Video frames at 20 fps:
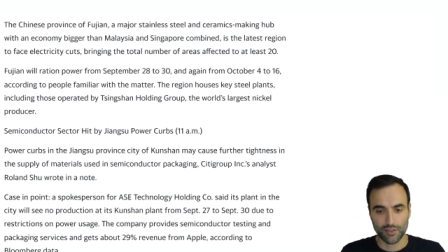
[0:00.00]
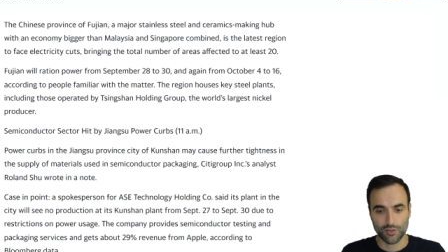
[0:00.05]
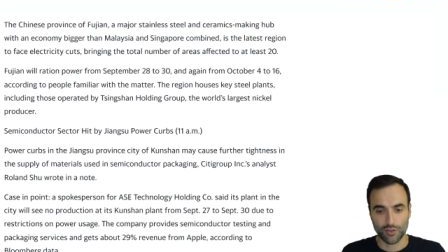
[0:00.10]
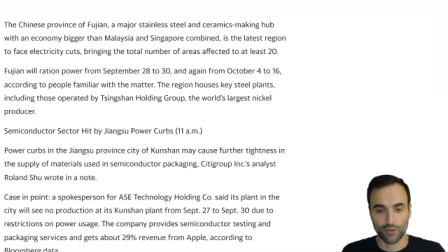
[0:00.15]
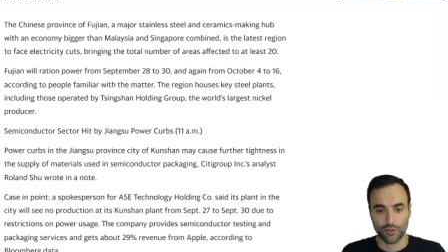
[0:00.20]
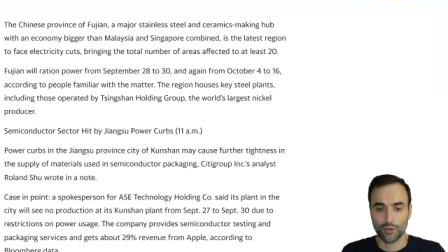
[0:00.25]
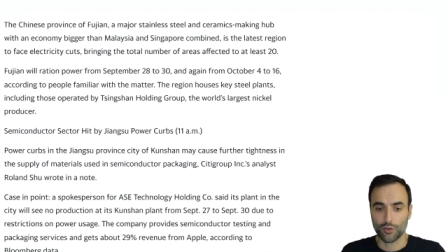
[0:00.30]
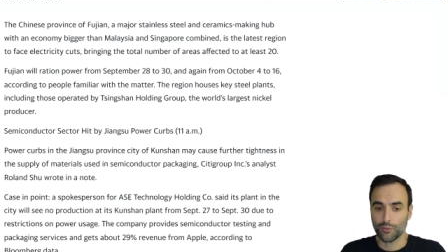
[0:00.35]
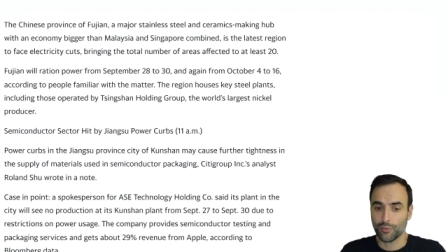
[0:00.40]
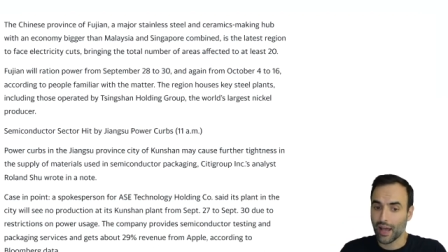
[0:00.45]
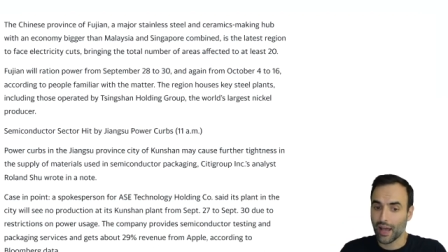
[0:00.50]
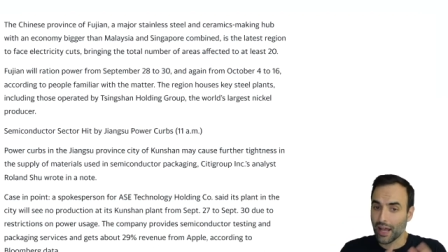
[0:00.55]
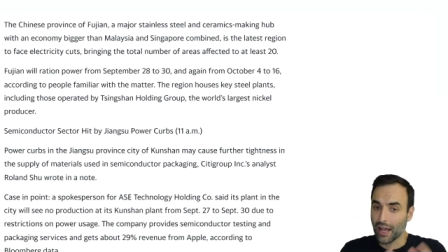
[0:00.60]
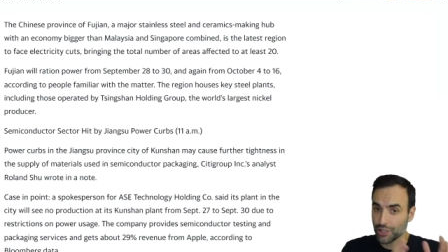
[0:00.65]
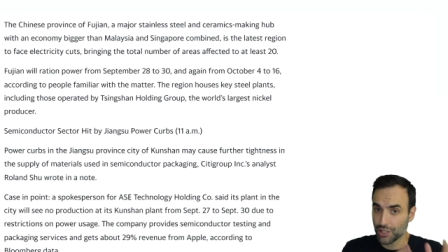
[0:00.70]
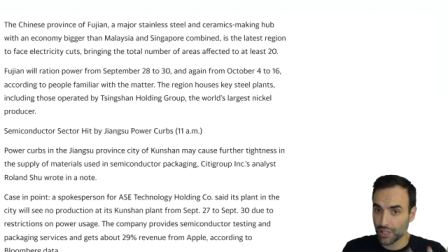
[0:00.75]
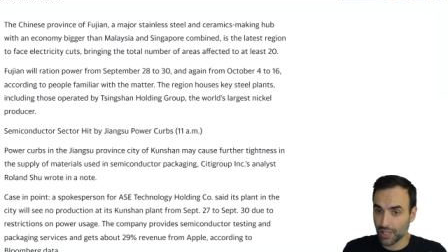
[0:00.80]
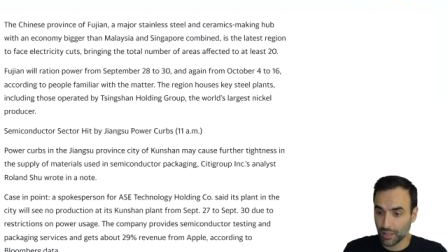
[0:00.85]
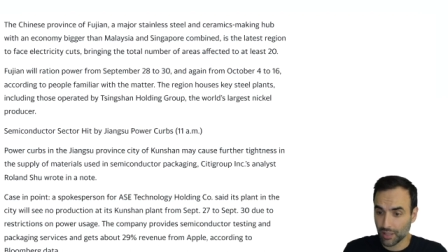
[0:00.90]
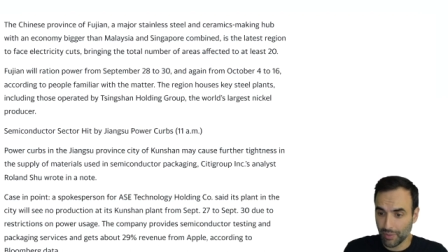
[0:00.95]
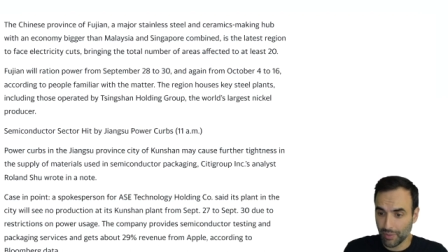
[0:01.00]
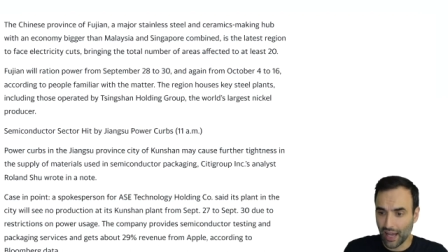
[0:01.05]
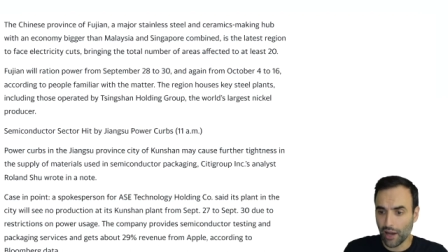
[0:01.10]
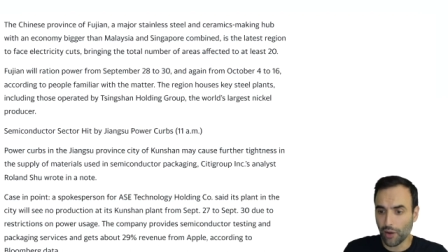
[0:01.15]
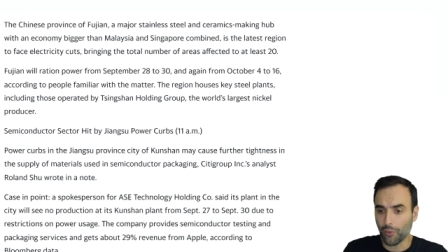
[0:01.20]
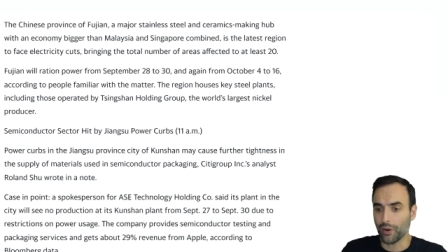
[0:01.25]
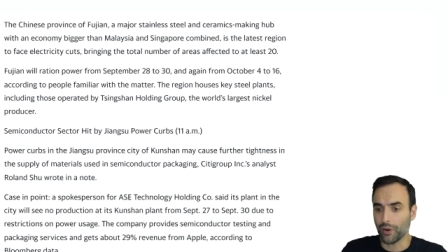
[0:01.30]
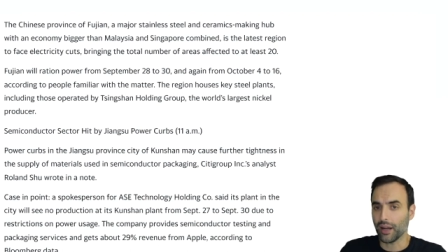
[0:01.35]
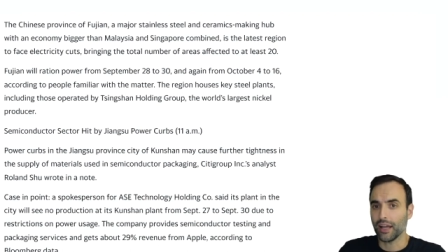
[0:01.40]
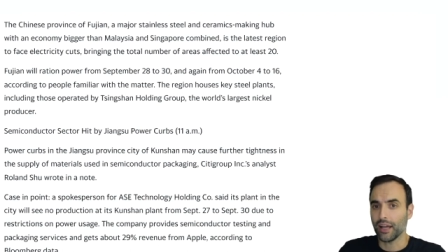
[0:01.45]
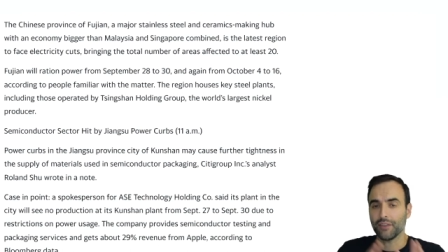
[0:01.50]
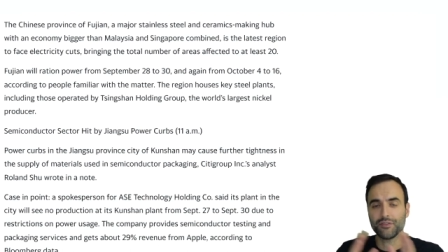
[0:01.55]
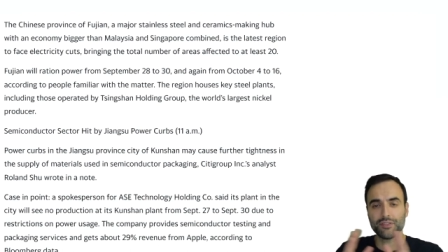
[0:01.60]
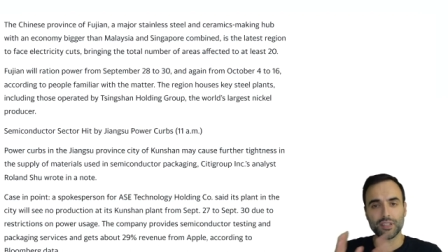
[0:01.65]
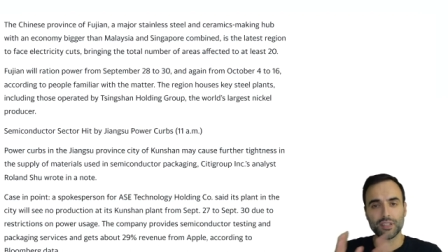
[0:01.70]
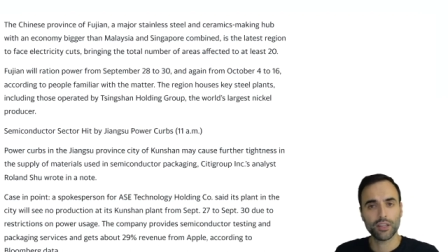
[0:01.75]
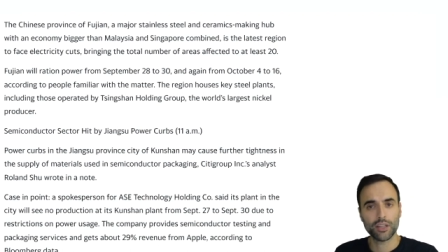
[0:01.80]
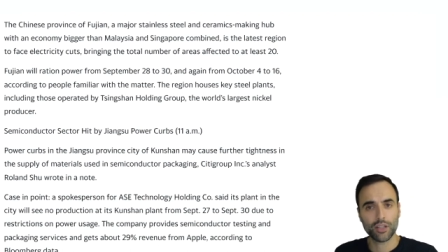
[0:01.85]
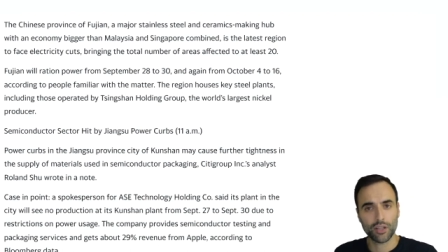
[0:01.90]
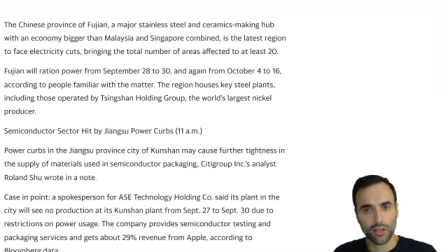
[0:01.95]
So they're rationing power. I've
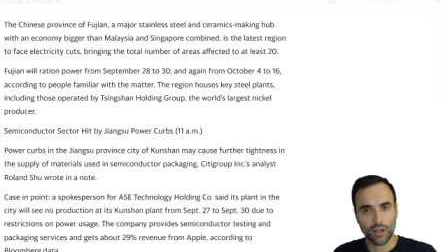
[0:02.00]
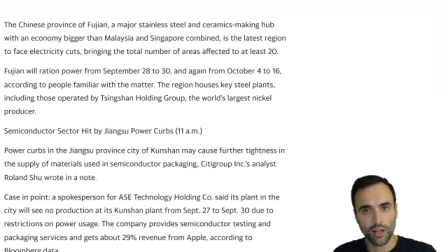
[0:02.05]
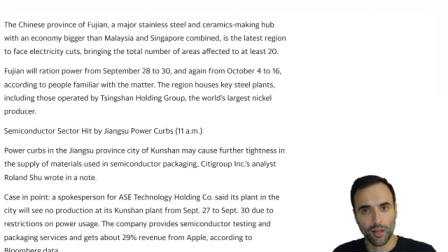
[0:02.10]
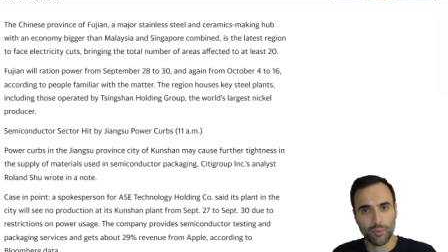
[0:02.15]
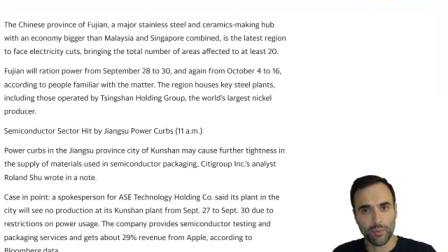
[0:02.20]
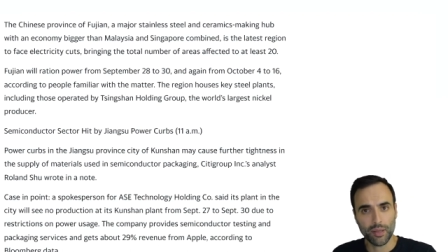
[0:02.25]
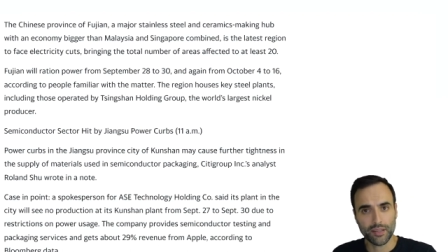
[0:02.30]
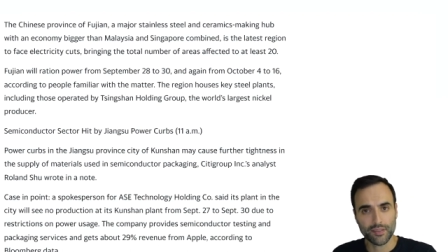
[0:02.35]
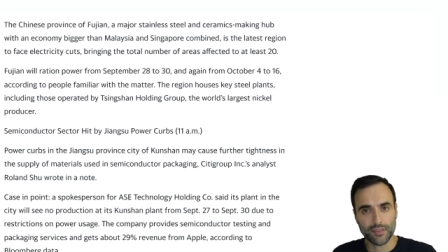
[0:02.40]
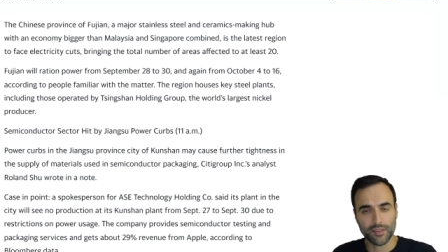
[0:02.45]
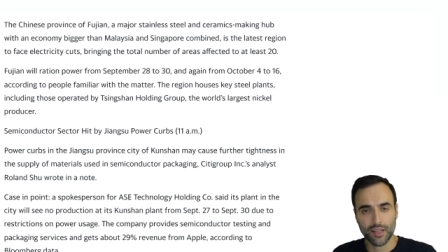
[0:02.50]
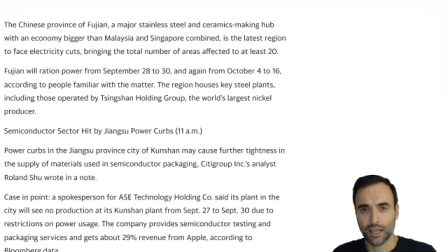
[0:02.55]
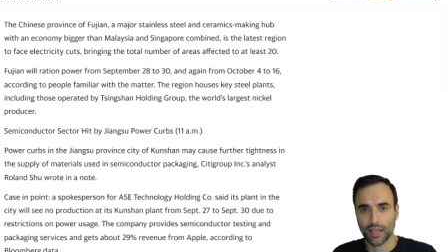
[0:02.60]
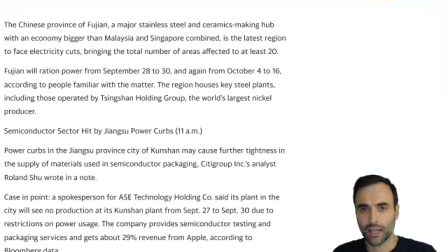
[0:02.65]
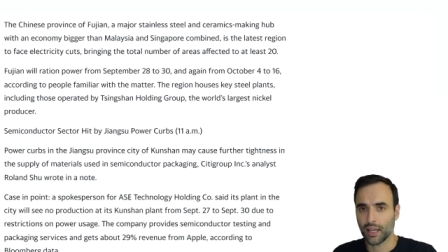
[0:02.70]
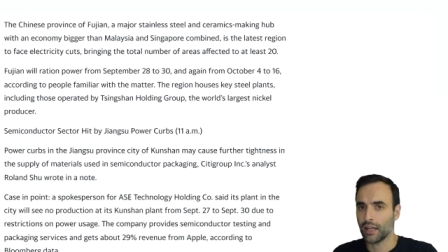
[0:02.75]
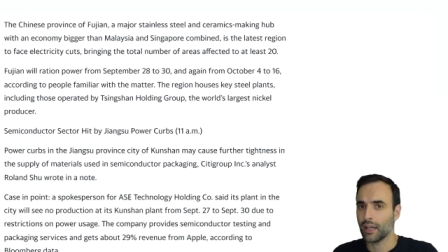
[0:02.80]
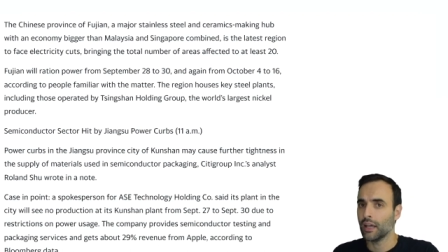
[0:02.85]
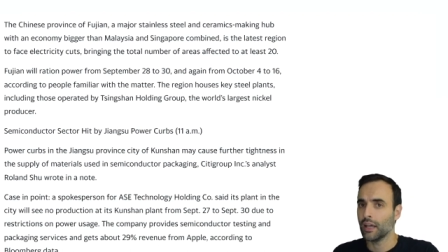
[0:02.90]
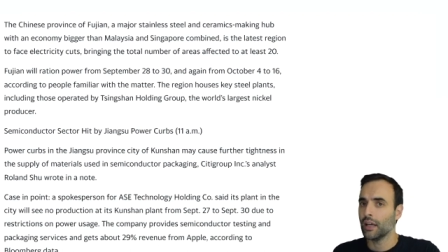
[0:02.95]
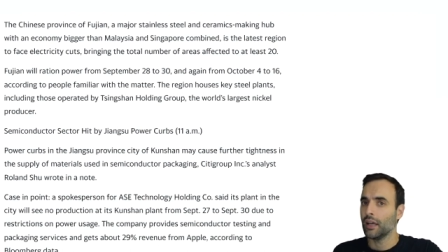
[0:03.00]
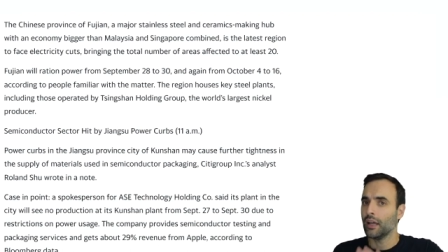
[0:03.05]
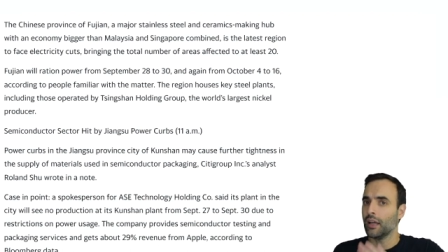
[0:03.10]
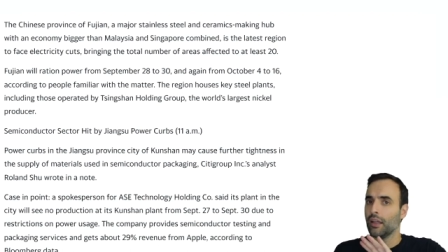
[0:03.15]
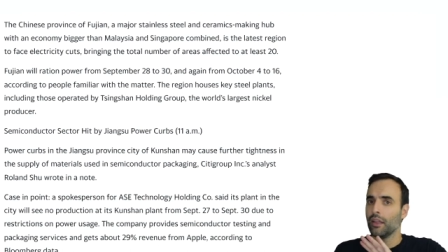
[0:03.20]
seen the comments saying,